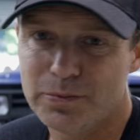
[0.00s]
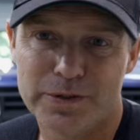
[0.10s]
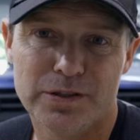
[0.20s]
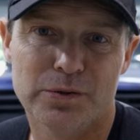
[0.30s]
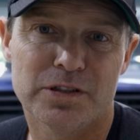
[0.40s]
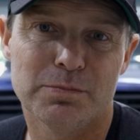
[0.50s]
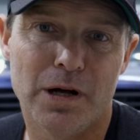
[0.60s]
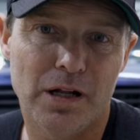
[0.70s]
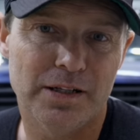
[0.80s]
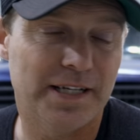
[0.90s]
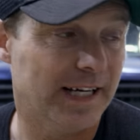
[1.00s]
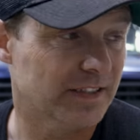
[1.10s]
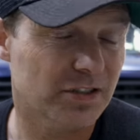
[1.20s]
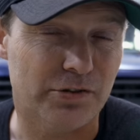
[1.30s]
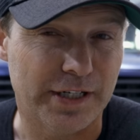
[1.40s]
were too small and had
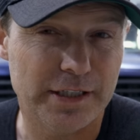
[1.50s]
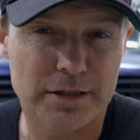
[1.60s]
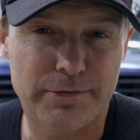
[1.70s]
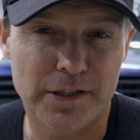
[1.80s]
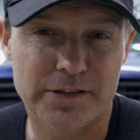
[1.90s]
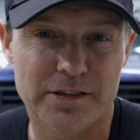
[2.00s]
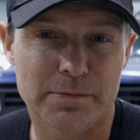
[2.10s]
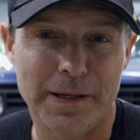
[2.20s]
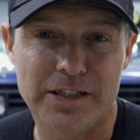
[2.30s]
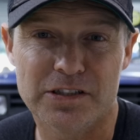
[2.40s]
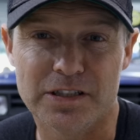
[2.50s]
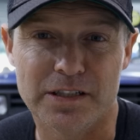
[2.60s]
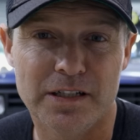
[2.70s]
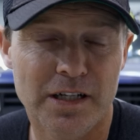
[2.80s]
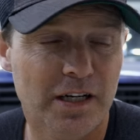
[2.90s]
strange front suspension.